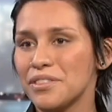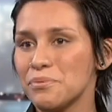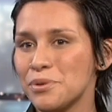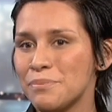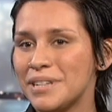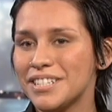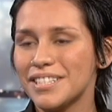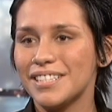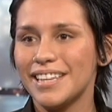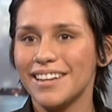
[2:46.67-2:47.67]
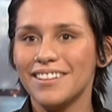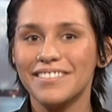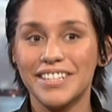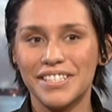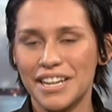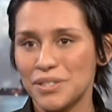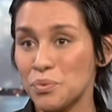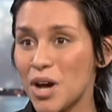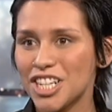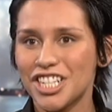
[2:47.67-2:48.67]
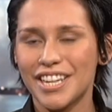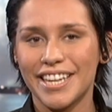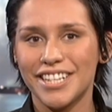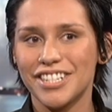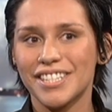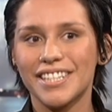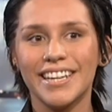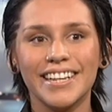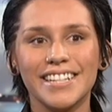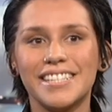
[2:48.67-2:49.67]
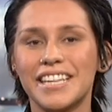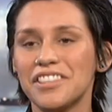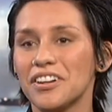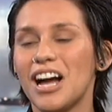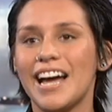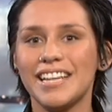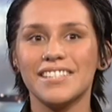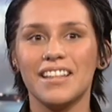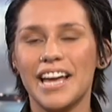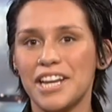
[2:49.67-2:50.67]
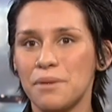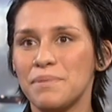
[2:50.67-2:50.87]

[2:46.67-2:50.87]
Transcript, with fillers: the room and just seeing all of these eyes watching and just seeing their eyes light up.